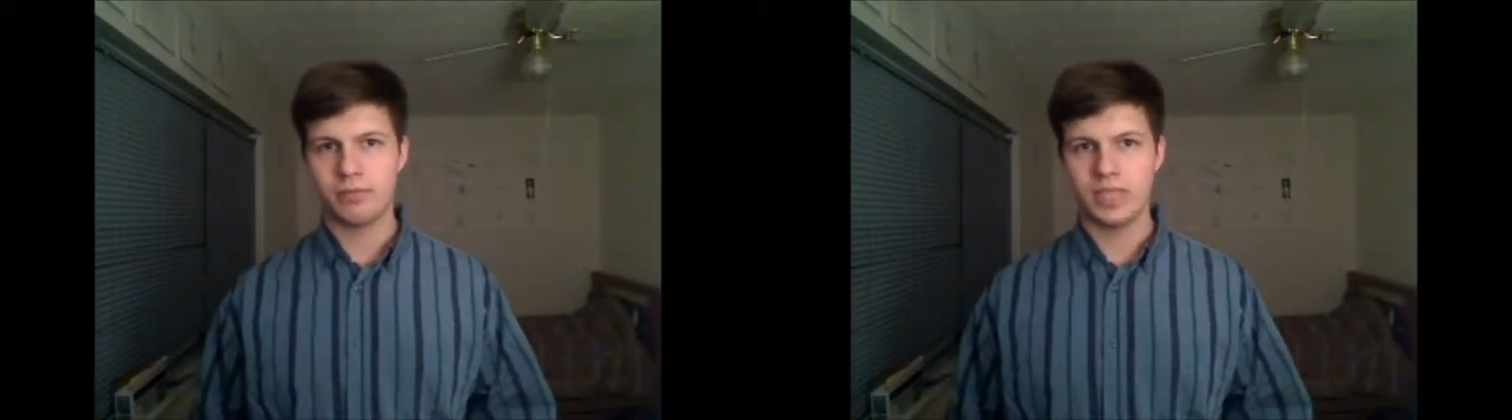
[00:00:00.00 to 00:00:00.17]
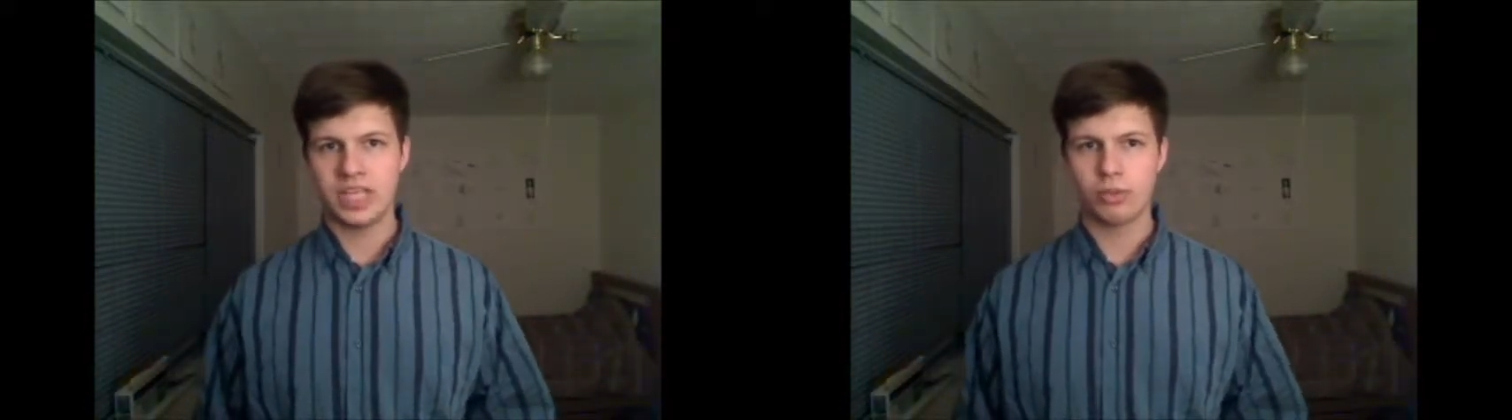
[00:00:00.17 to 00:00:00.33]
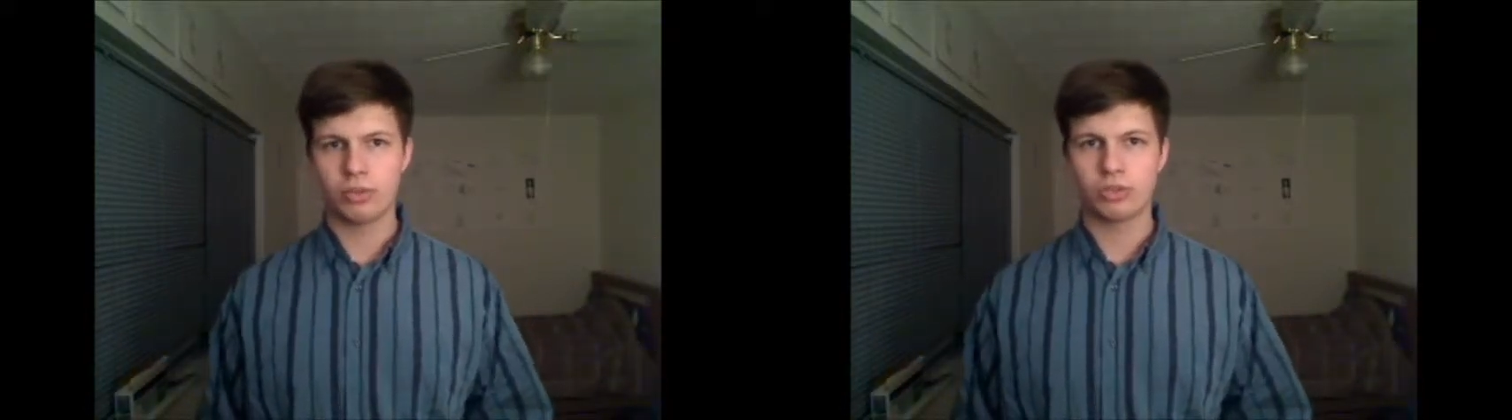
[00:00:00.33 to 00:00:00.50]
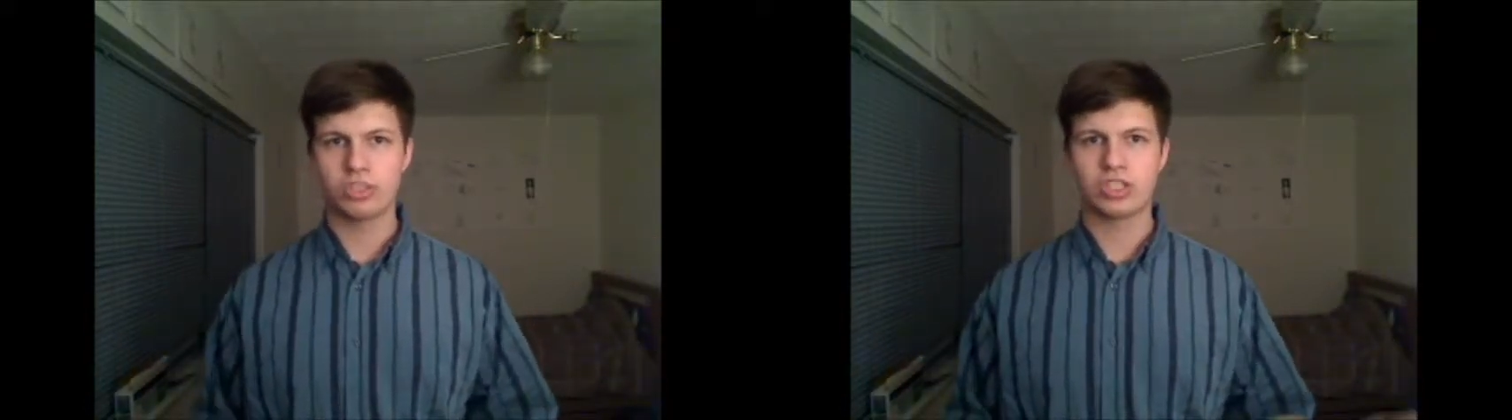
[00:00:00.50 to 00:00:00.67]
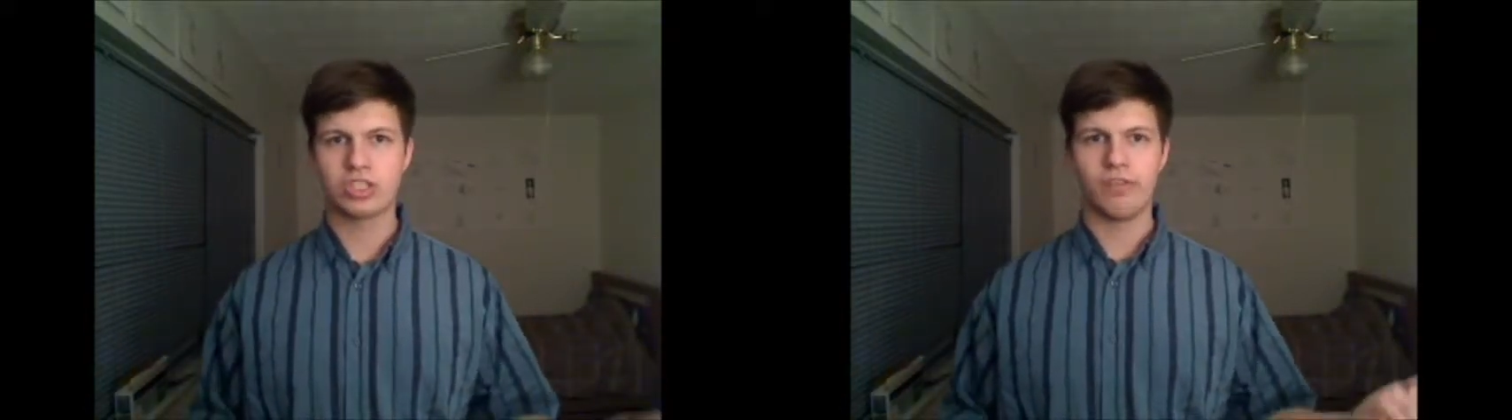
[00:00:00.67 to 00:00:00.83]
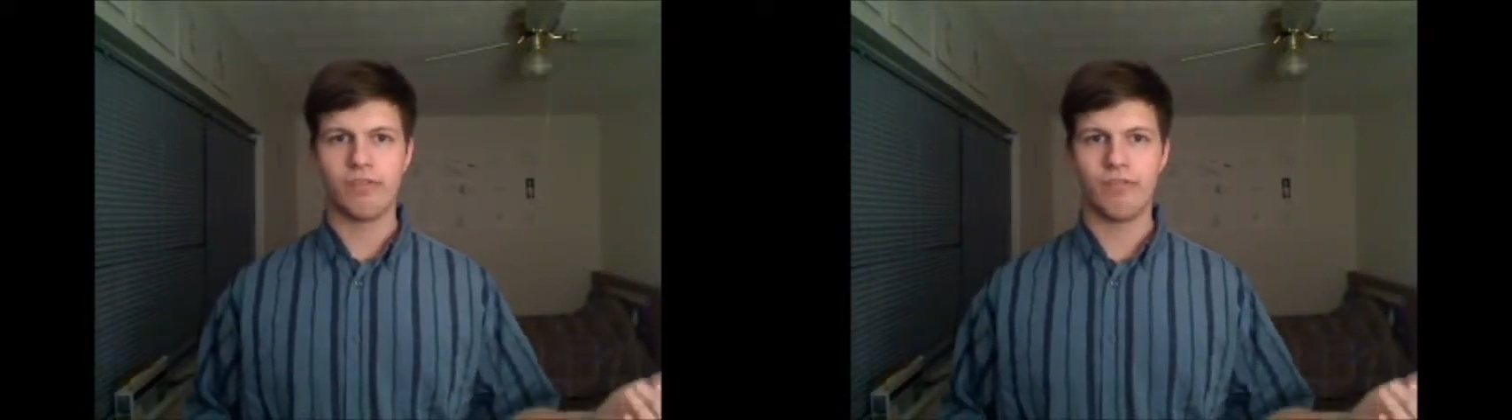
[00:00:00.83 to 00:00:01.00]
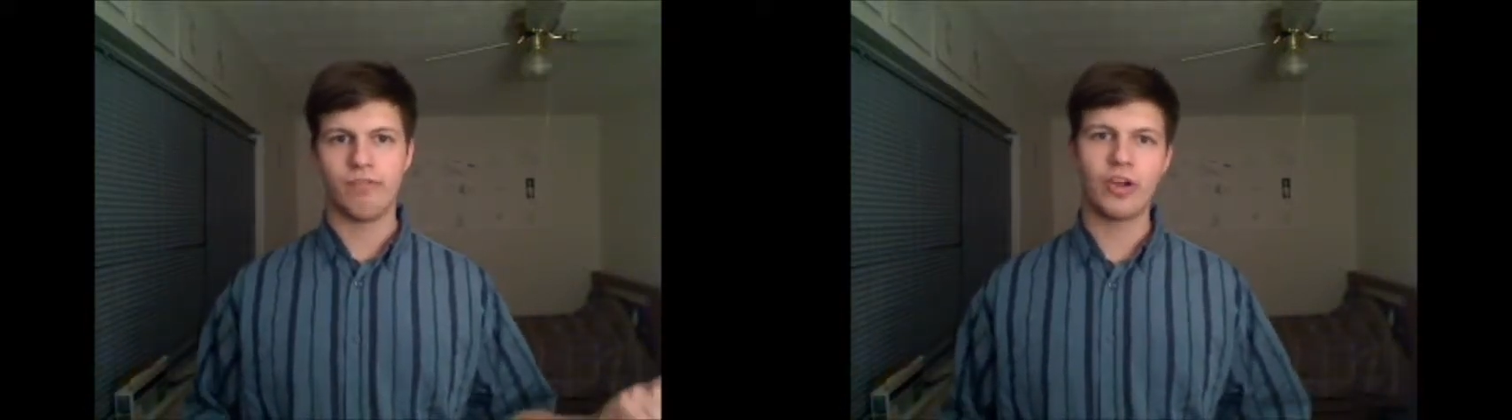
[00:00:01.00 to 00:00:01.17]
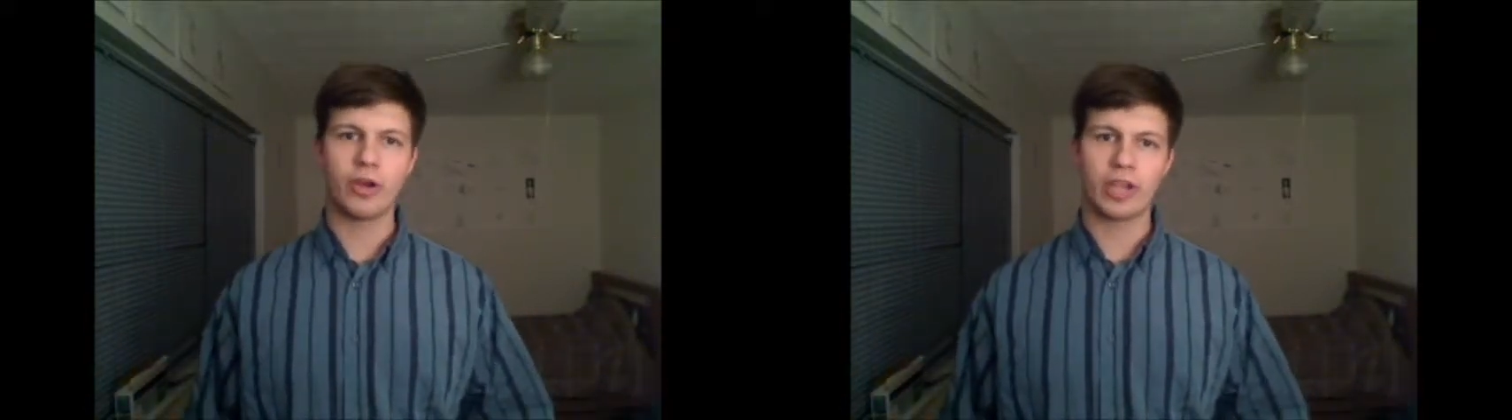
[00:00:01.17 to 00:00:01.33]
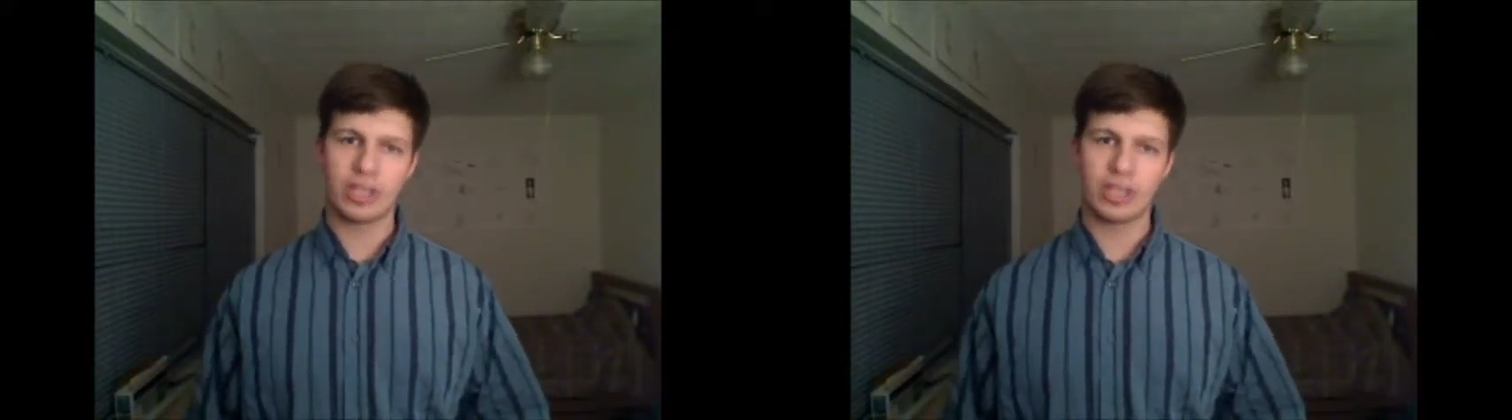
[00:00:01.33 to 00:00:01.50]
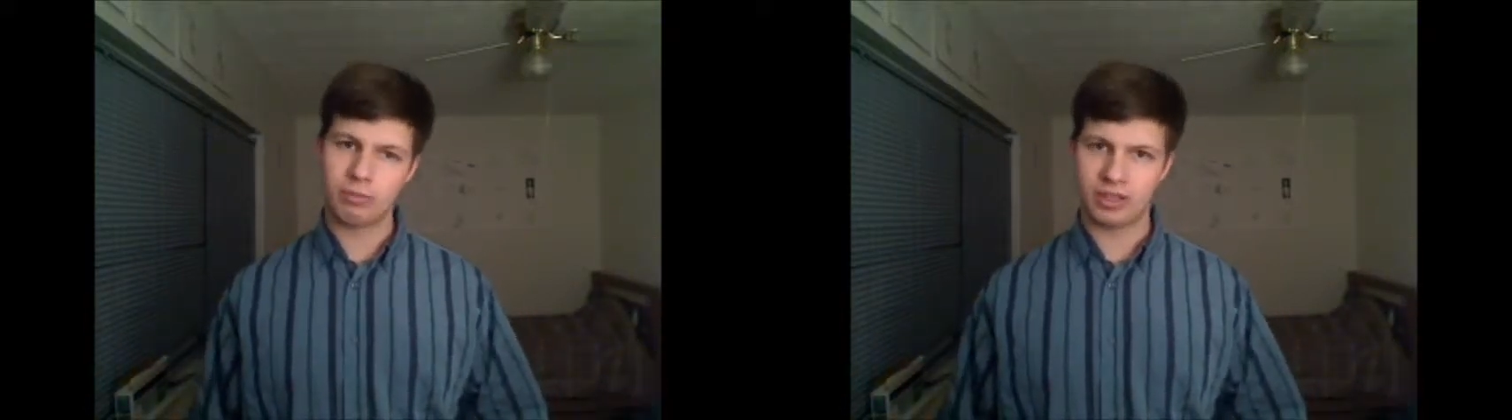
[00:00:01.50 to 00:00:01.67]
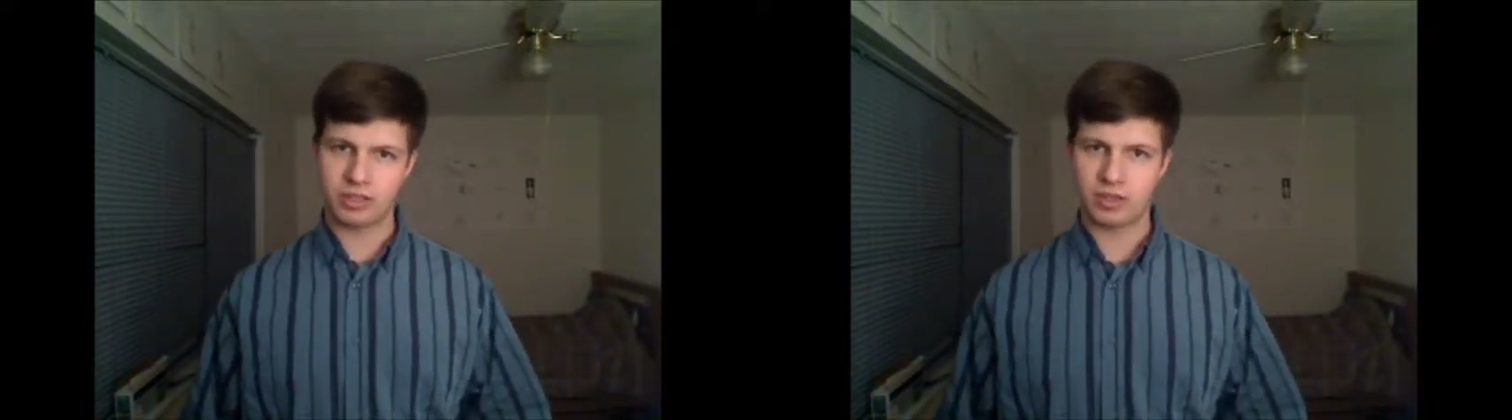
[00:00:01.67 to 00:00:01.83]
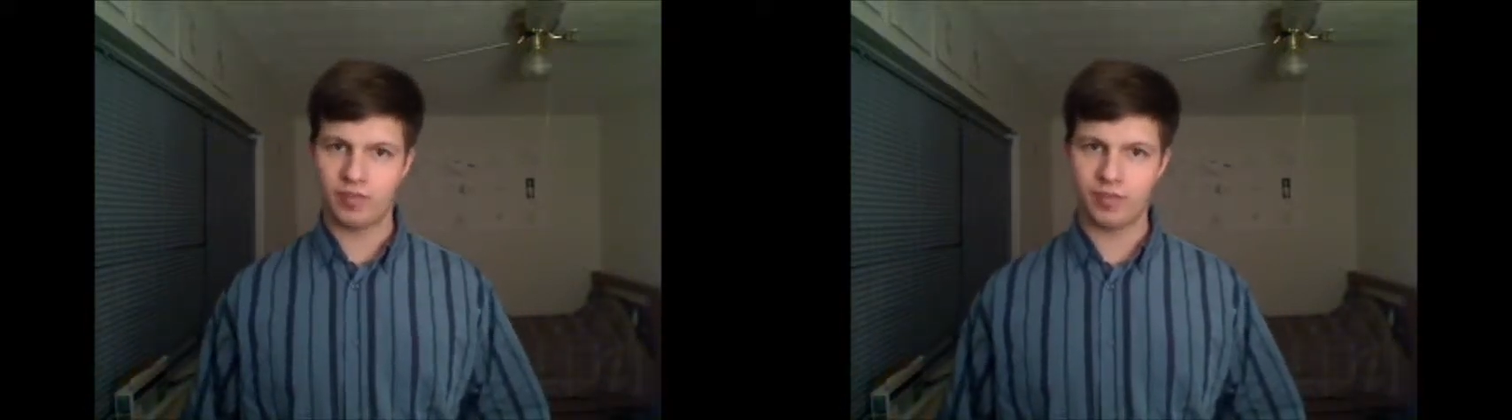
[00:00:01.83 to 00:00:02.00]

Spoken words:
equals very expensive.